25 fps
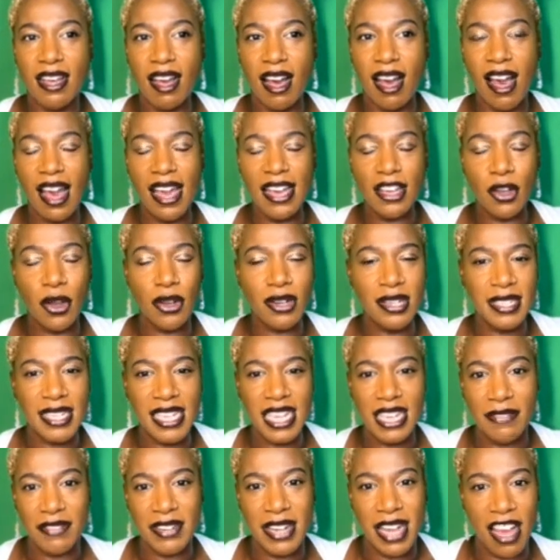I couldn't
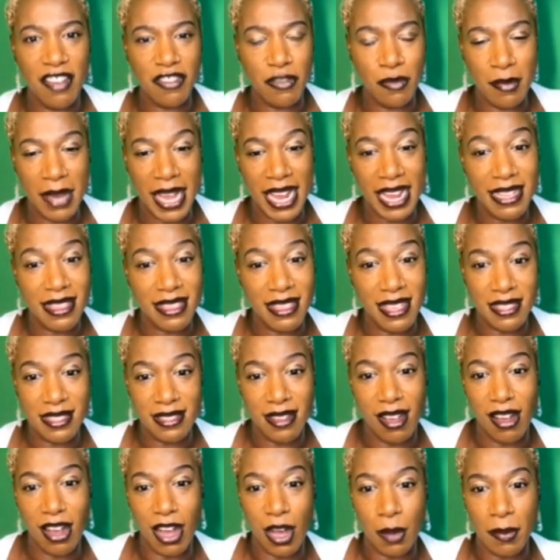even have made this
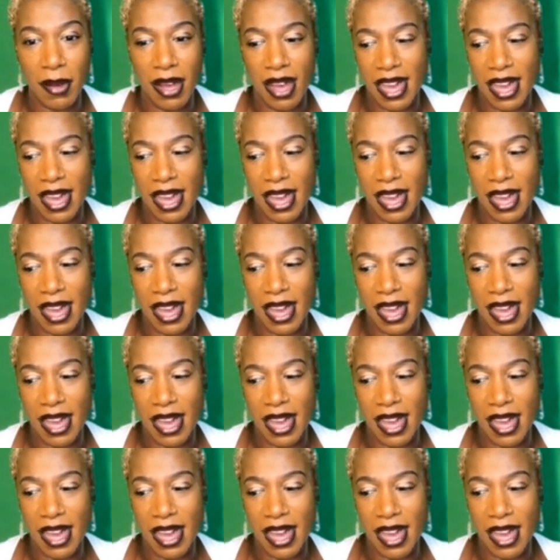up.